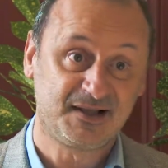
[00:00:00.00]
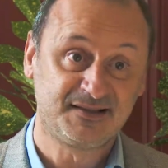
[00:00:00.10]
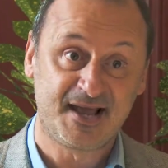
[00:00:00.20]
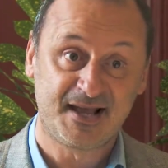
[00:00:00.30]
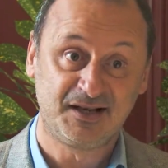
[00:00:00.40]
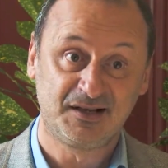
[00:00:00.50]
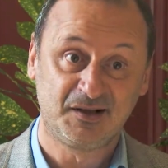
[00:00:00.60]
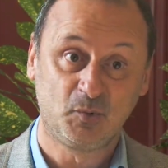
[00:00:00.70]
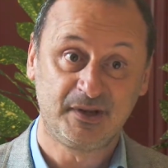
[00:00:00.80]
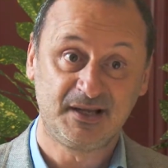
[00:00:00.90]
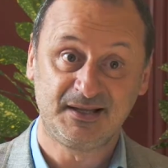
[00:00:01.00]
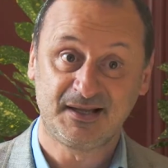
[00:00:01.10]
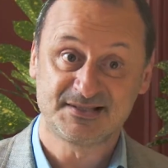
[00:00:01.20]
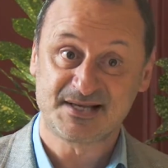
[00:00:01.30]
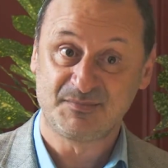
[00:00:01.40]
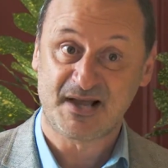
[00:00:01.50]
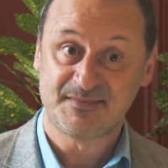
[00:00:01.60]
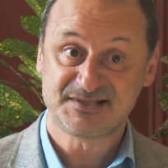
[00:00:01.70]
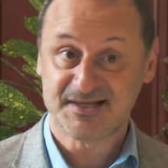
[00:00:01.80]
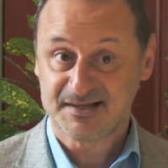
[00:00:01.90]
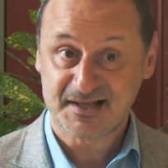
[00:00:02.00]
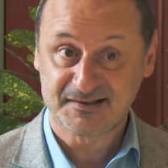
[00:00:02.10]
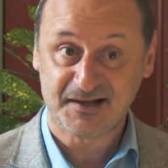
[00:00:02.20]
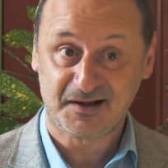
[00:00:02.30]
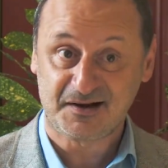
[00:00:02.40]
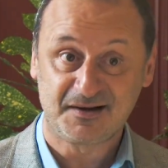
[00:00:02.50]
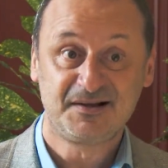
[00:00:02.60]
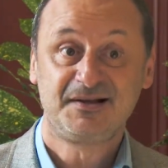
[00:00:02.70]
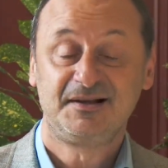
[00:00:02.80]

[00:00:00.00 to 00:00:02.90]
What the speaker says: than we sometimes think that they are.